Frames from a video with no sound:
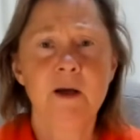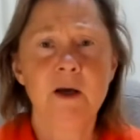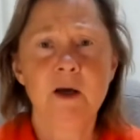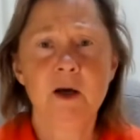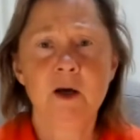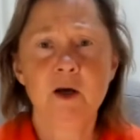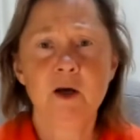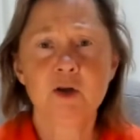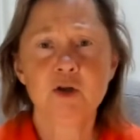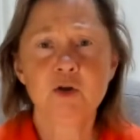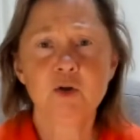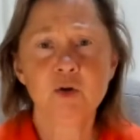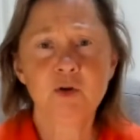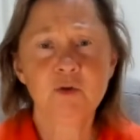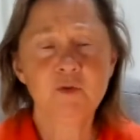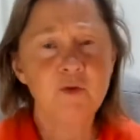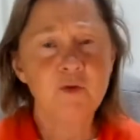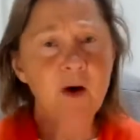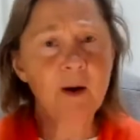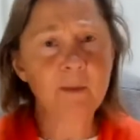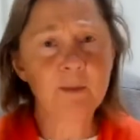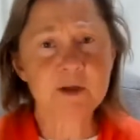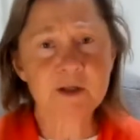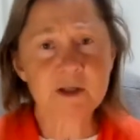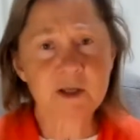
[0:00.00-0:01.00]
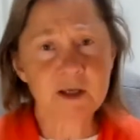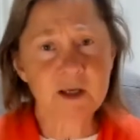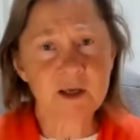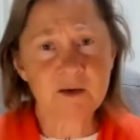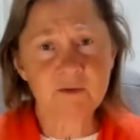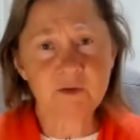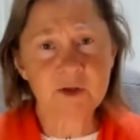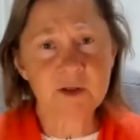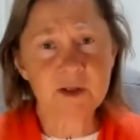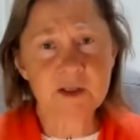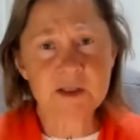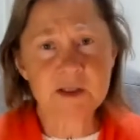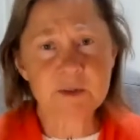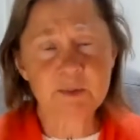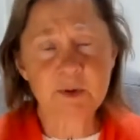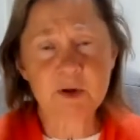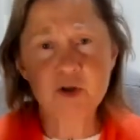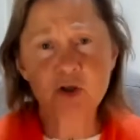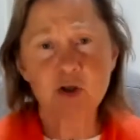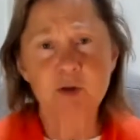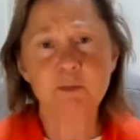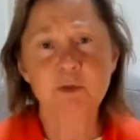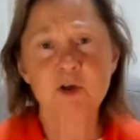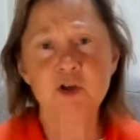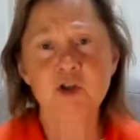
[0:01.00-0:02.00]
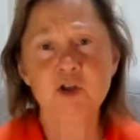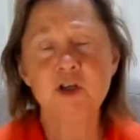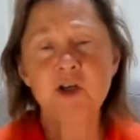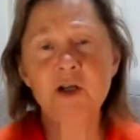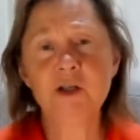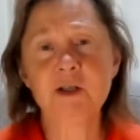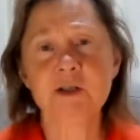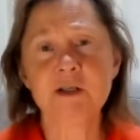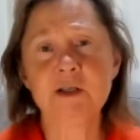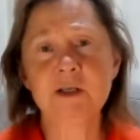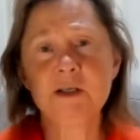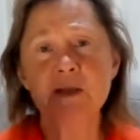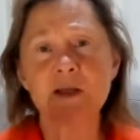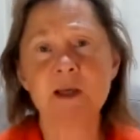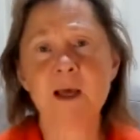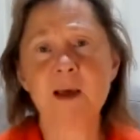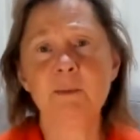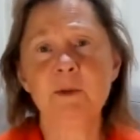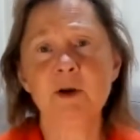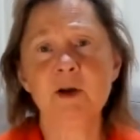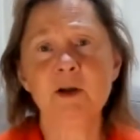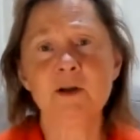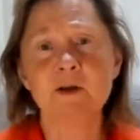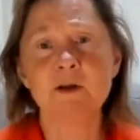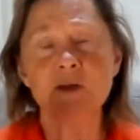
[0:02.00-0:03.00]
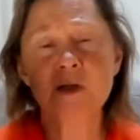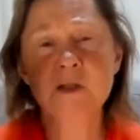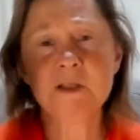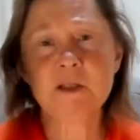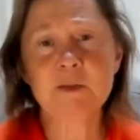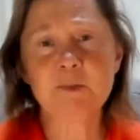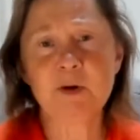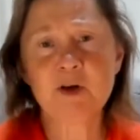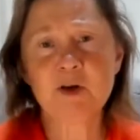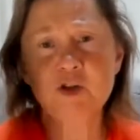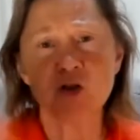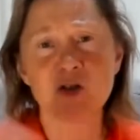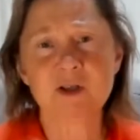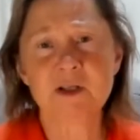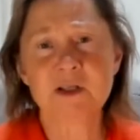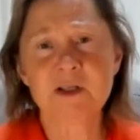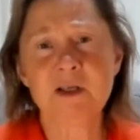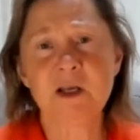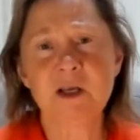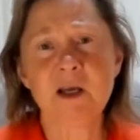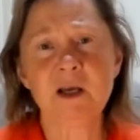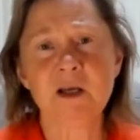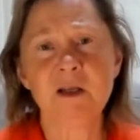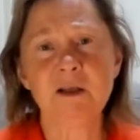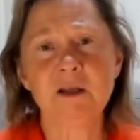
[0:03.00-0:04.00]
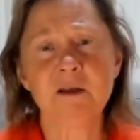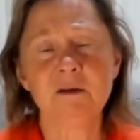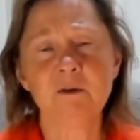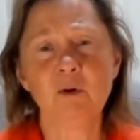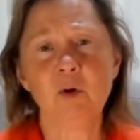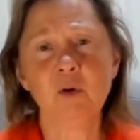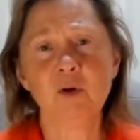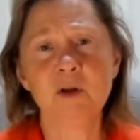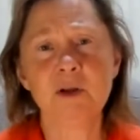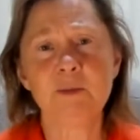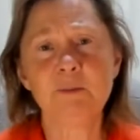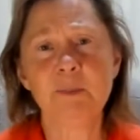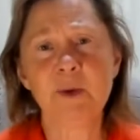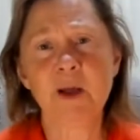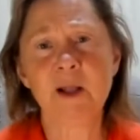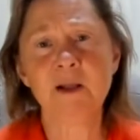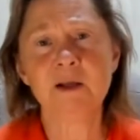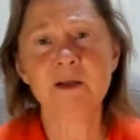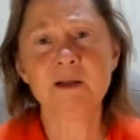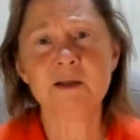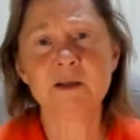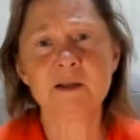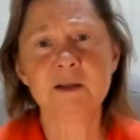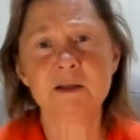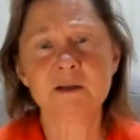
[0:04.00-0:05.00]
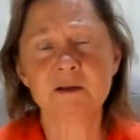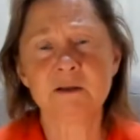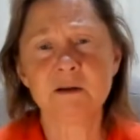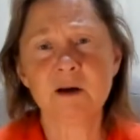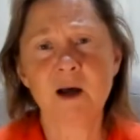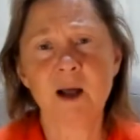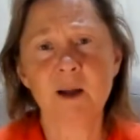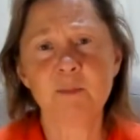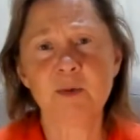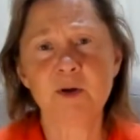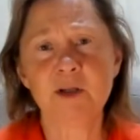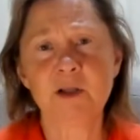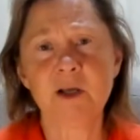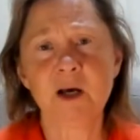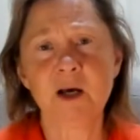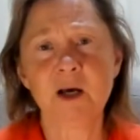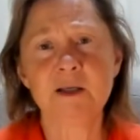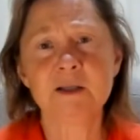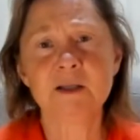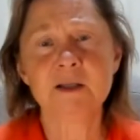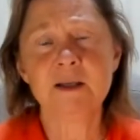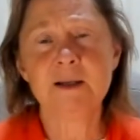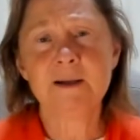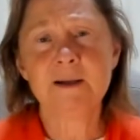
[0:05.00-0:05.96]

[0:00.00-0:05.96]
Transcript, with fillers: Yeah. So the farmers are given these special machines, these chemicals, this special seed, all in pellets, hybridized.